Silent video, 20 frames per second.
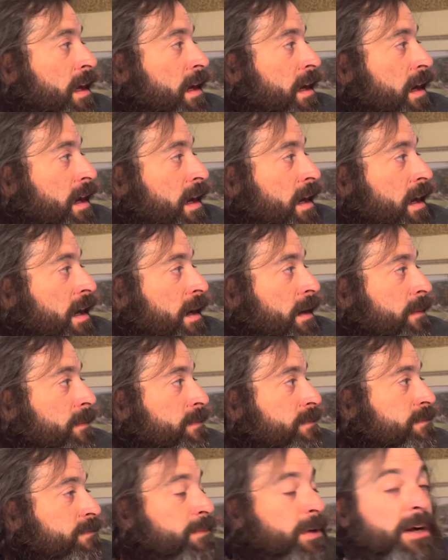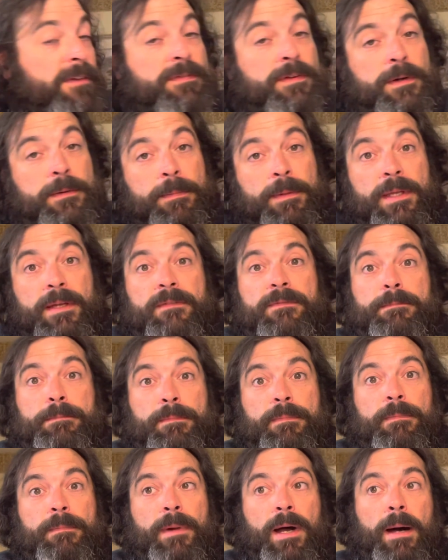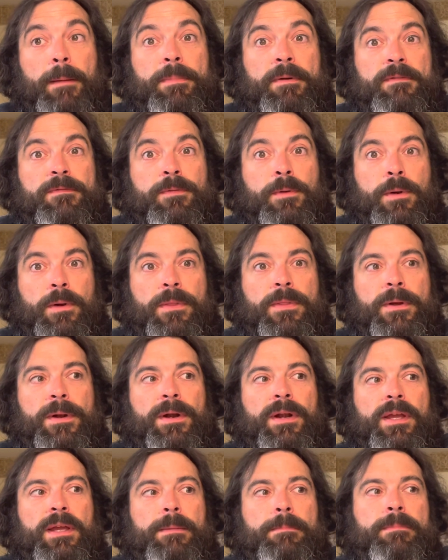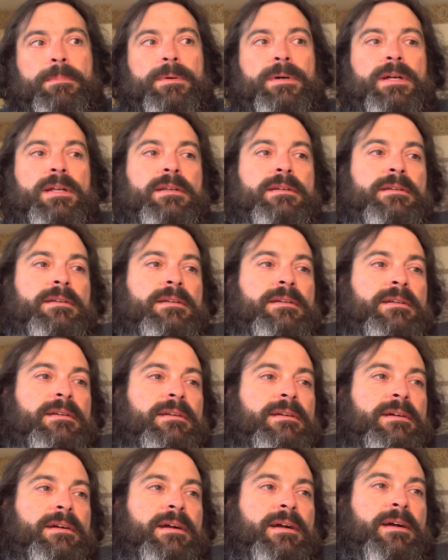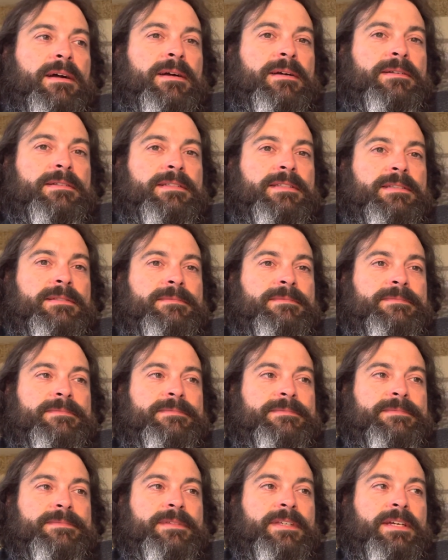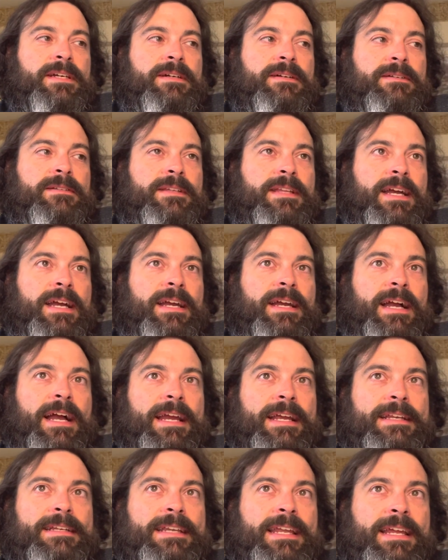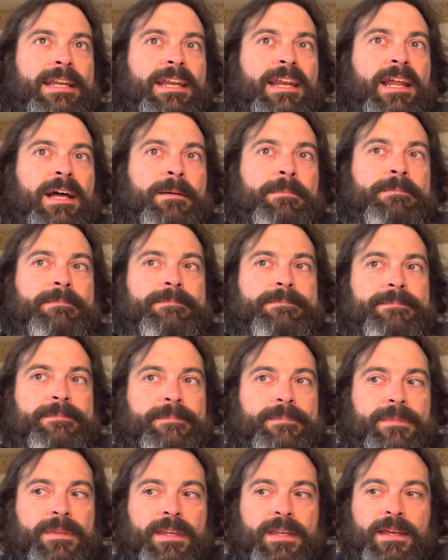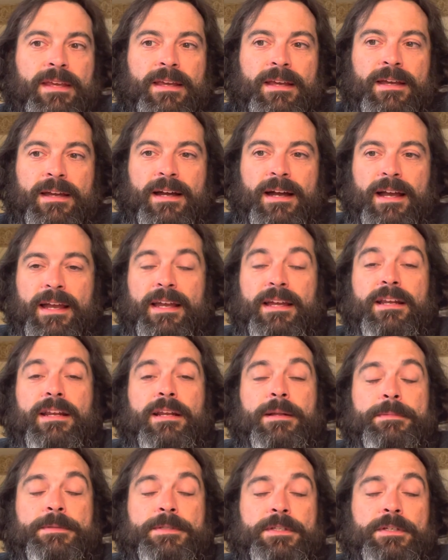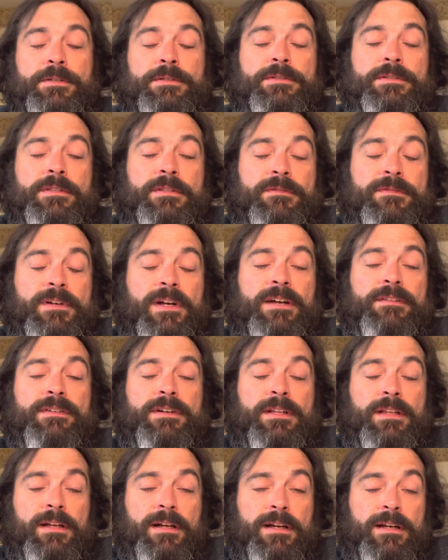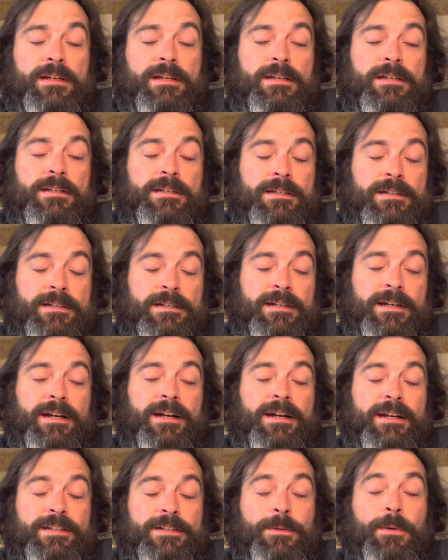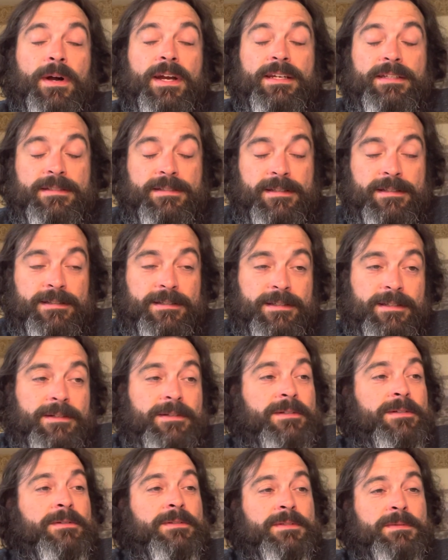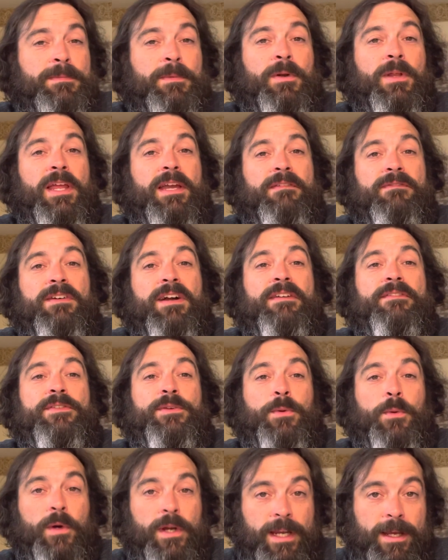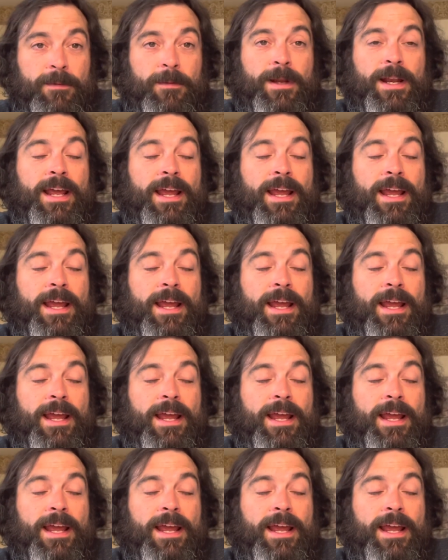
Um, preferably up at 4.30, but, um, you know, I, I, ended up, I ended up snoozing the five o'clock, uh, twice. So it was more like 5.20 when I